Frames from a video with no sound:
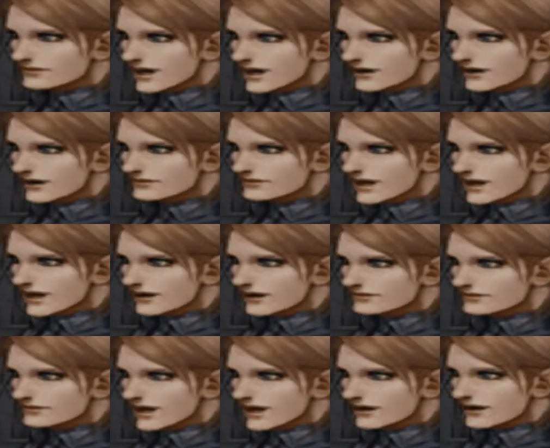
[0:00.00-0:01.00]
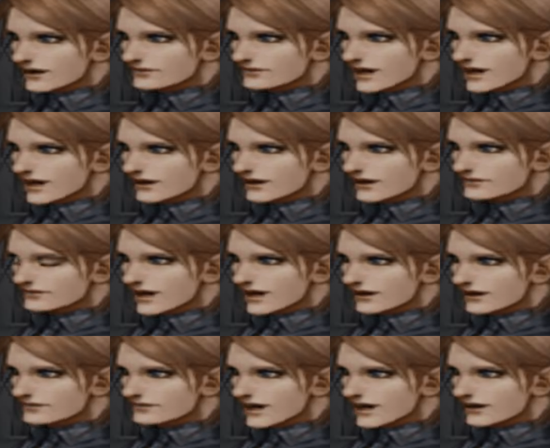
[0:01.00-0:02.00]
Uncle, is this
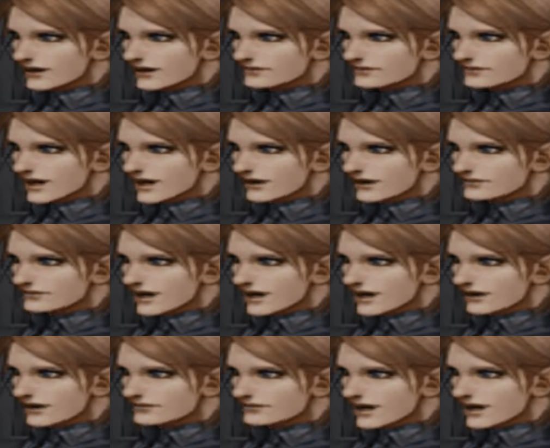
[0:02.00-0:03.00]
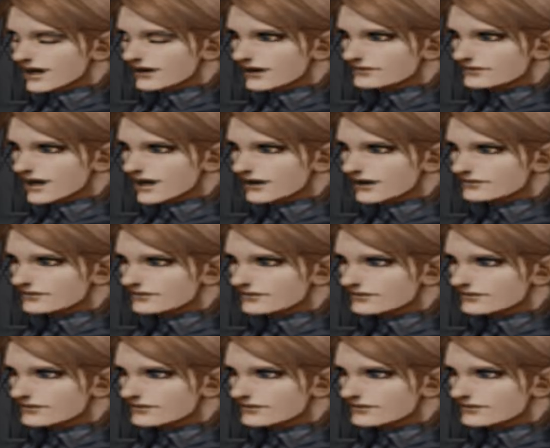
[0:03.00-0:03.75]
true? You're a gun runner?